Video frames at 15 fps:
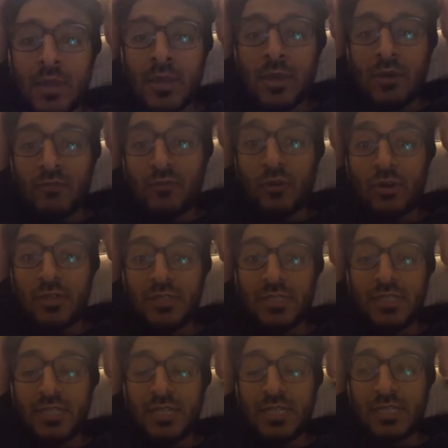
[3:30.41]
For
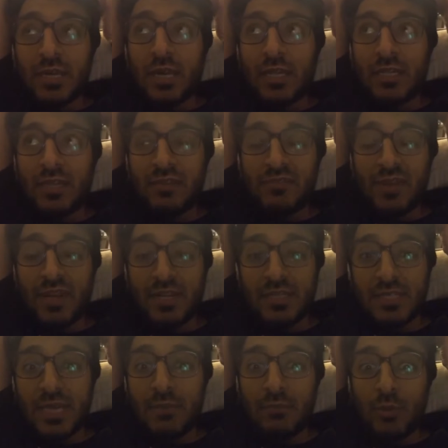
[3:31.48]
instance, I'll give an
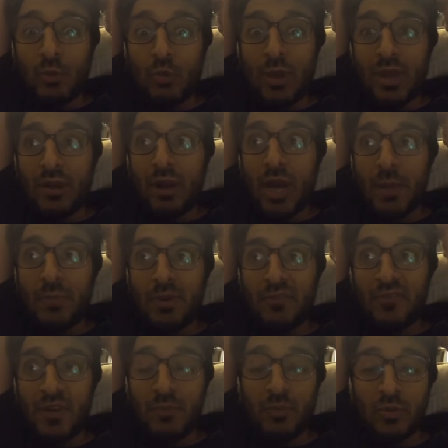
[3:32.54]
example where I prefer
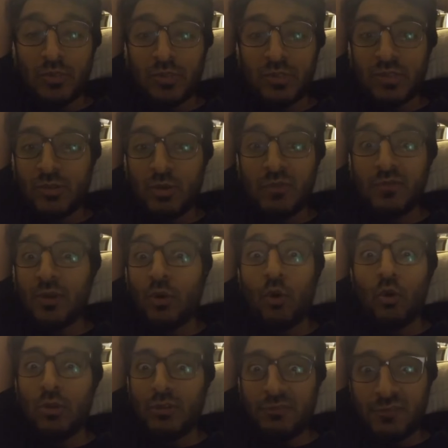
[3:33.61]
Postgres over
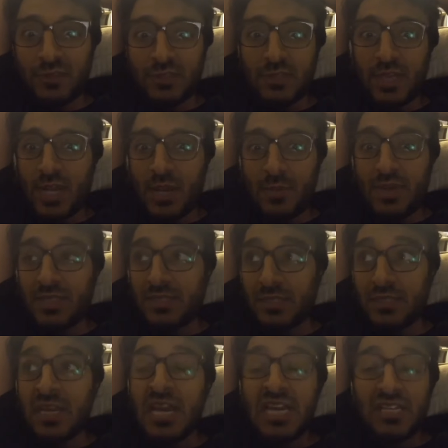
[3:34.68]
all of these databases.
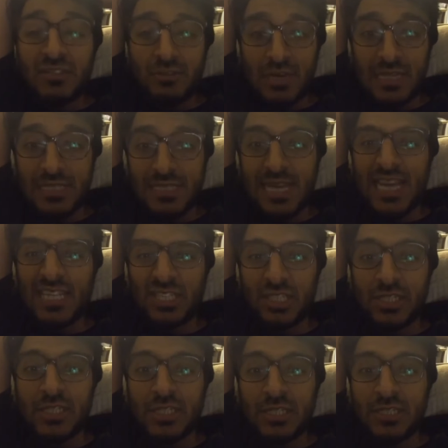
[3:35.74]

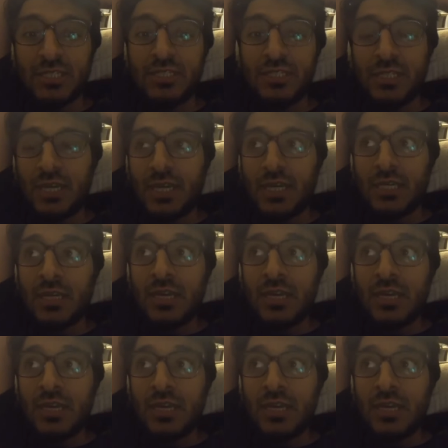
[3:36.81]
Transactional DDL.